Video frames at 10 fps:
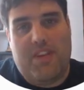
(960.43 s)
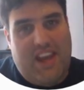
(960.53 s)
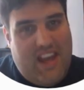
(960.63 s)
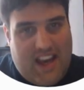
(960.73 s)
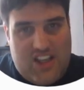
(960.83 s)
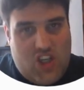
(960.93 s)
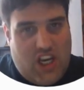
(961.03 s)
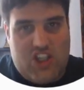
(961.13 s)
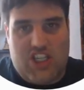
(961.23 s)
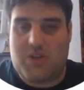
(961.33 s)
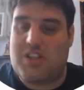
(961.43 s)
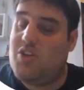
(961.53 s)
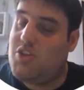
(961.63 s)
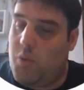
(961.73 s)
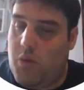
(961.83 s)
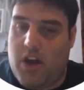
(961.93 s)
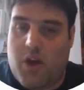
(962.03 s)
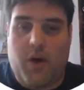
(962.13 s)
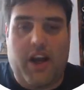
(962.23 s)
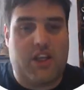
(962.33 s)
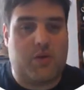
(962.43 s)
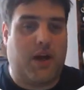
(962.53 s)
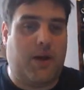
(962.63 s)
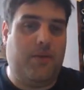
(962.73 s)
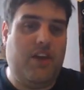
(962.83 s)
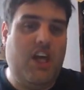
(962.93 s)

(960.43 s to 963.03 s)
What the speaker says: AI has changed now, so that doesn't work quite as well.